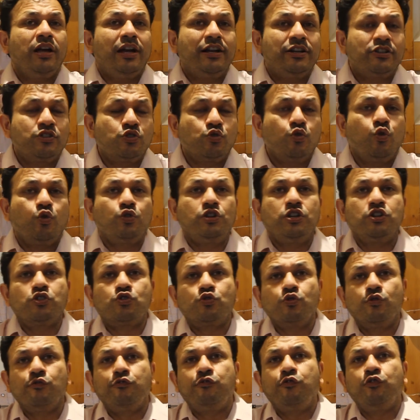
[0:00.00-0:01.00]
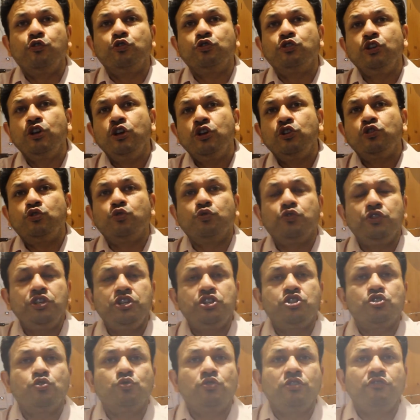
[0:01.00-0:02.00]
and so on and so forth, to
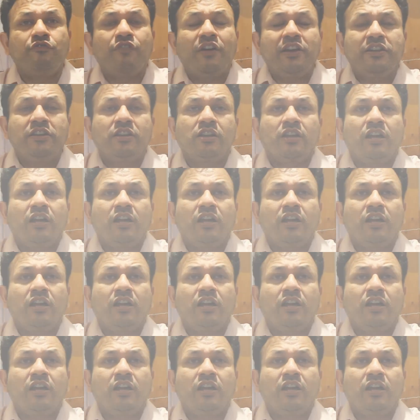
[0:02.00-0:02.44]
reach the final